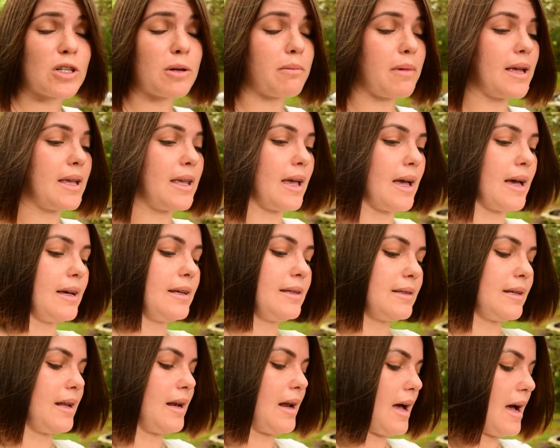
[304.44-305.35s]
up my guess,
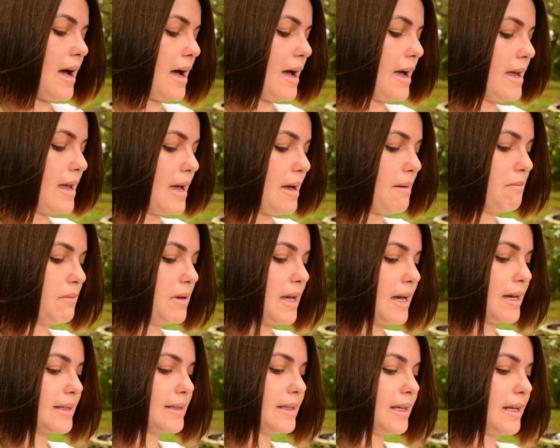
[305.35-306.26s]
and I am
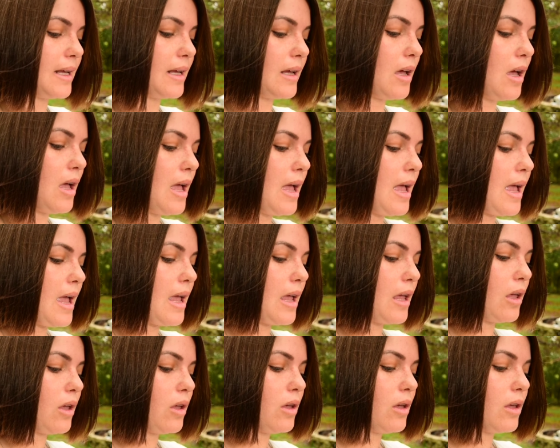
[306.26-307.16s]
guessing
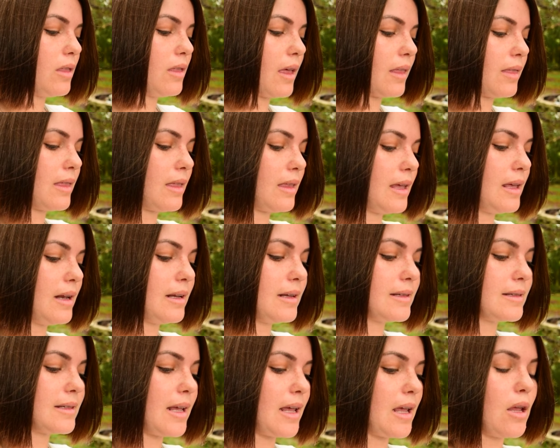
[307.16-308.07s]
a that it
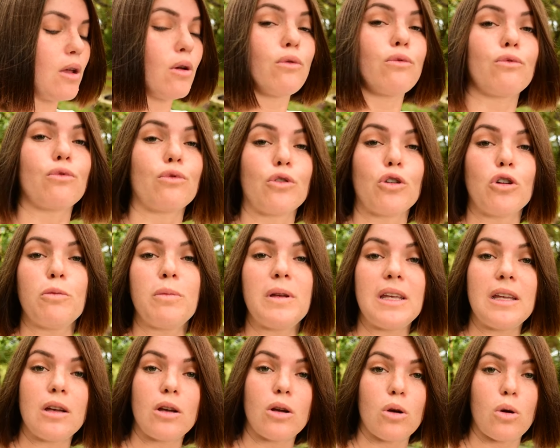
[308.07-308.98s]
is a
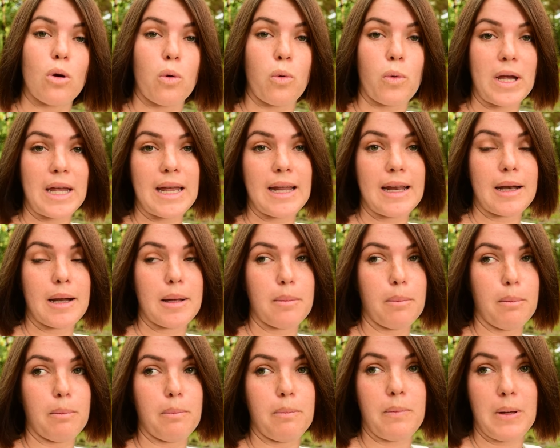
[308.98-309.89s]
Ruby Queen
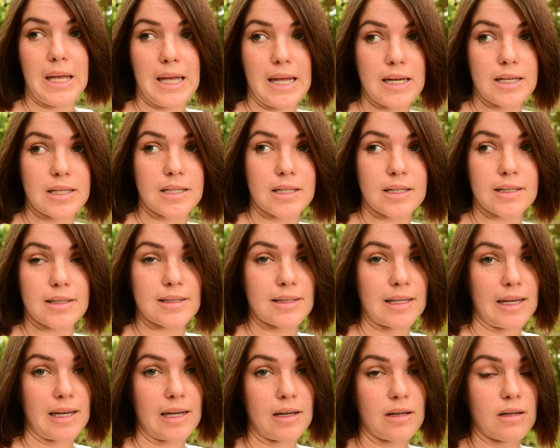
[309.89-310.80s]
beet
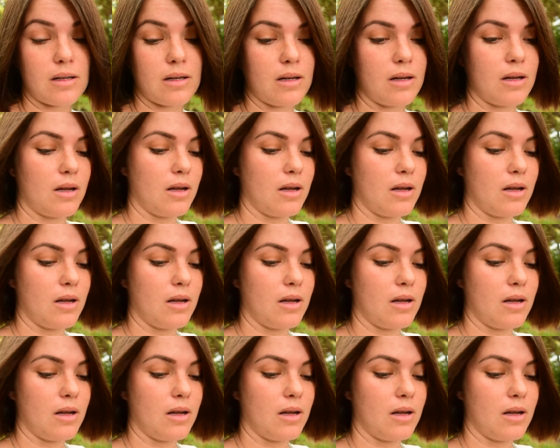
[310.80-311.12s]
seed.